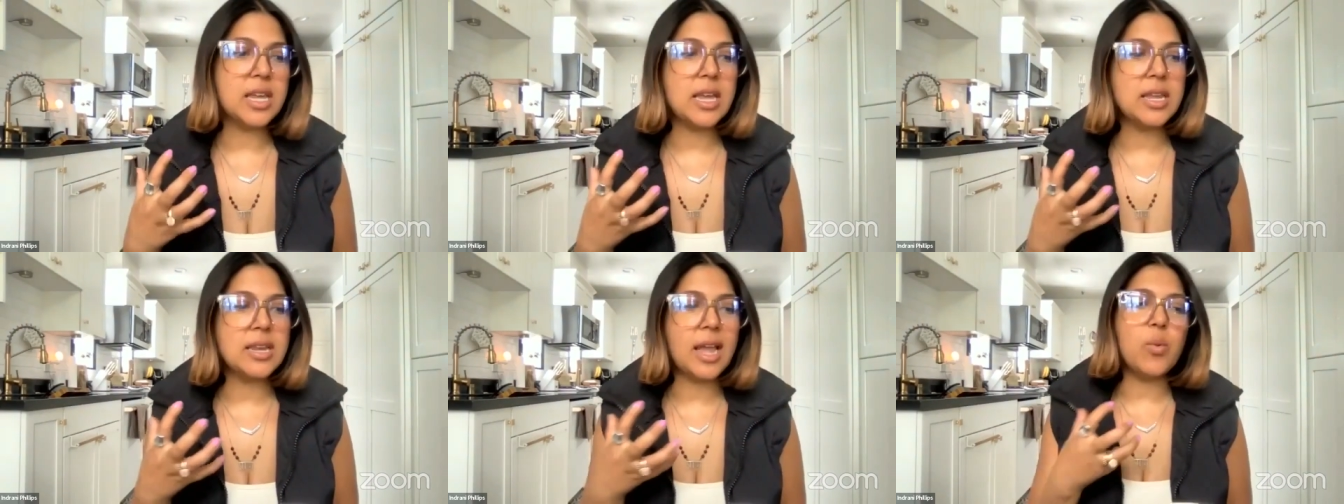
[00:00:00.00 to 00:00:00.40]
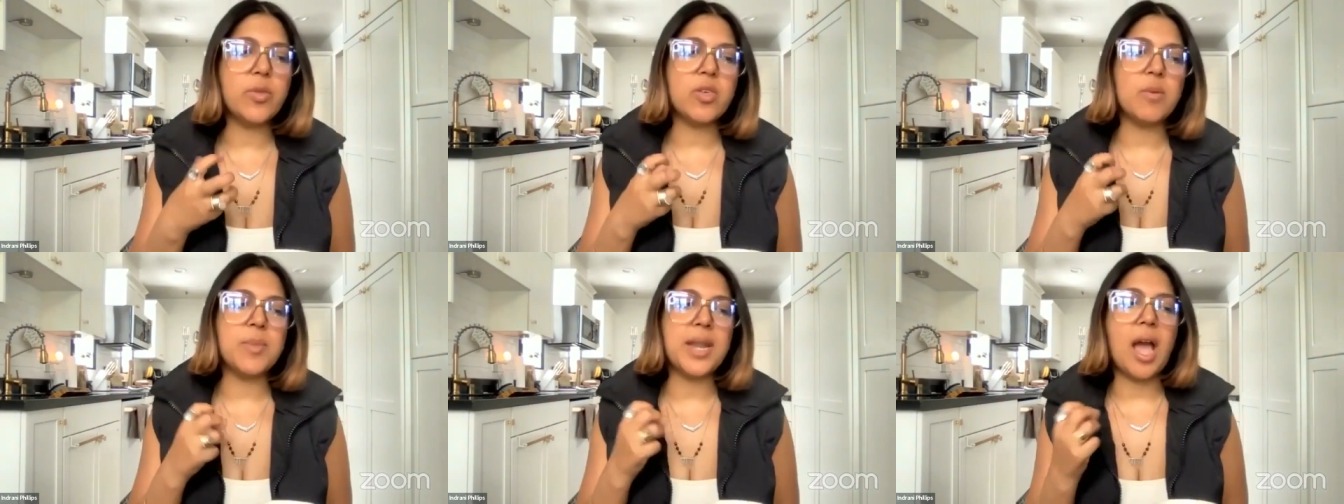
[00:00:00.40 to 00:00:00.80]
connect
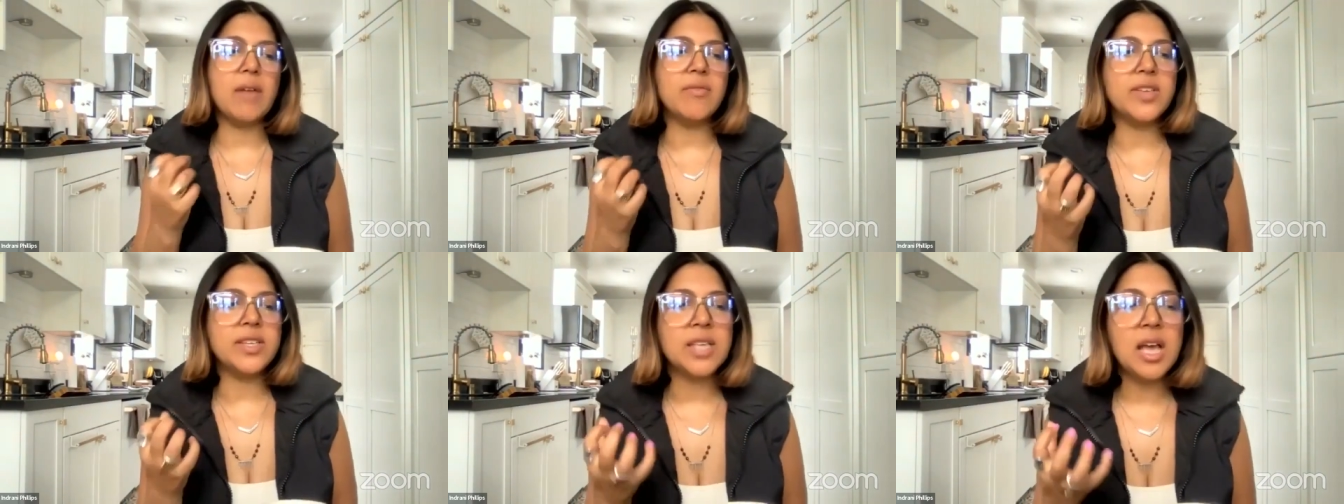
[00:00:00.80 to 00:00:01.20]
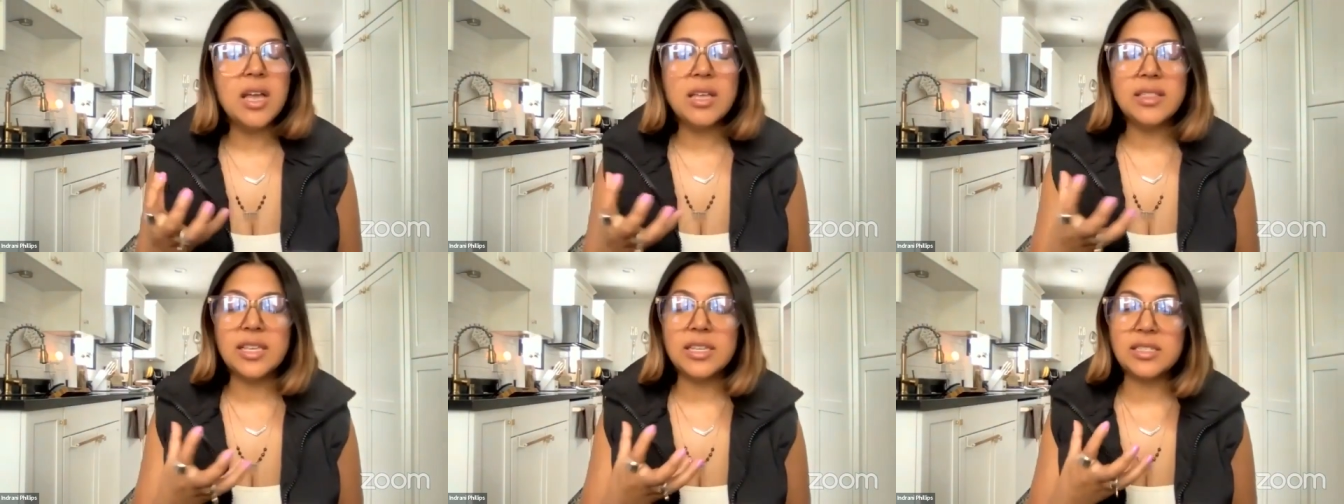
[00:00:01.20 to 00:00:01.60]
with him and have these
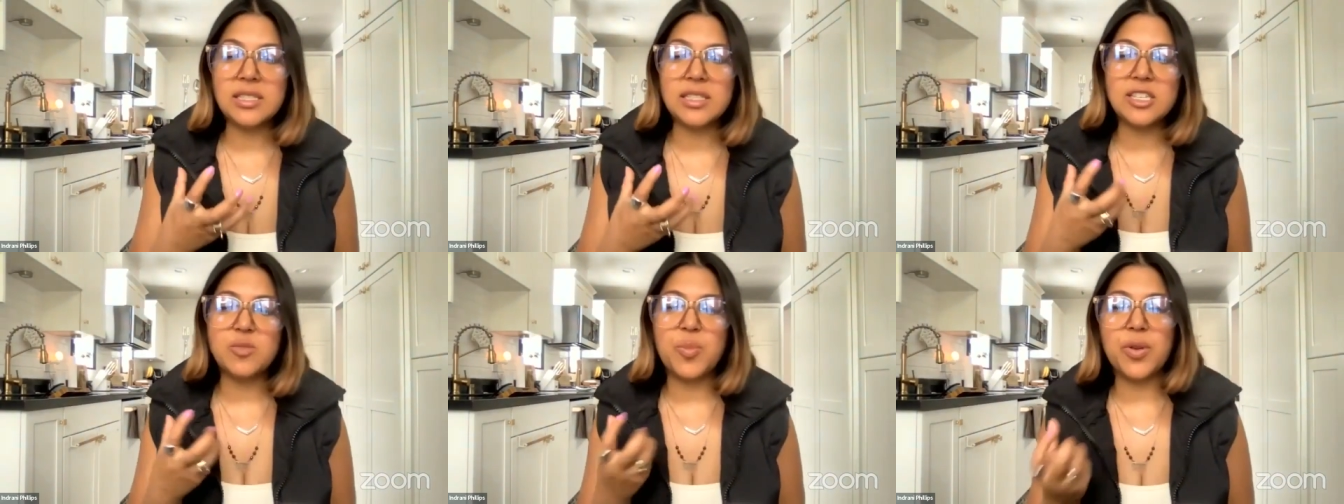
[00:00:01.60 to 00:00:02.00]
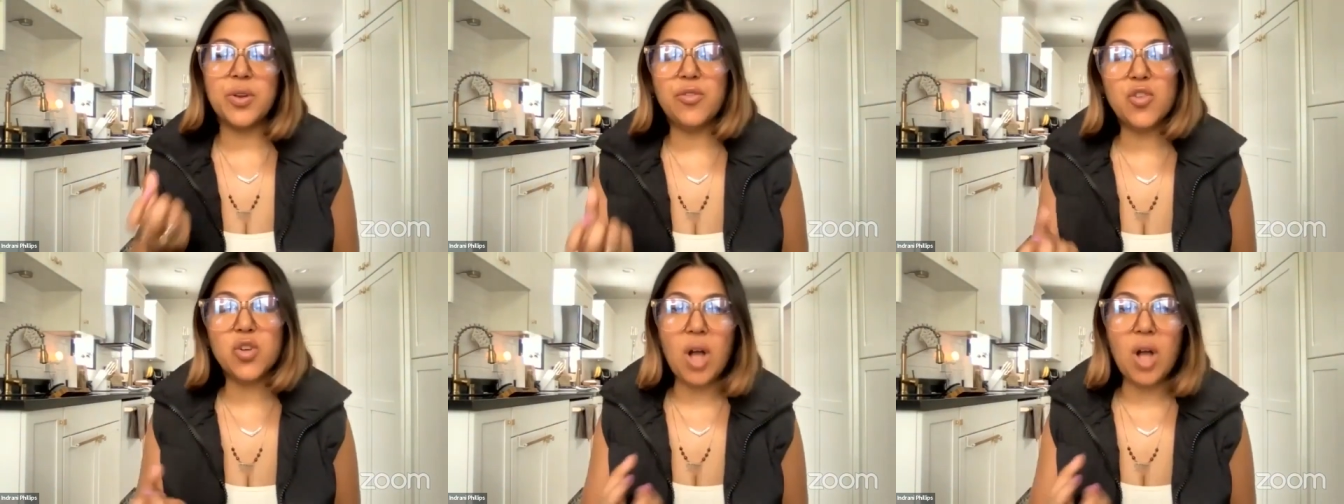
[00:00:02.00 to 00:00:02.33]
these these beautiful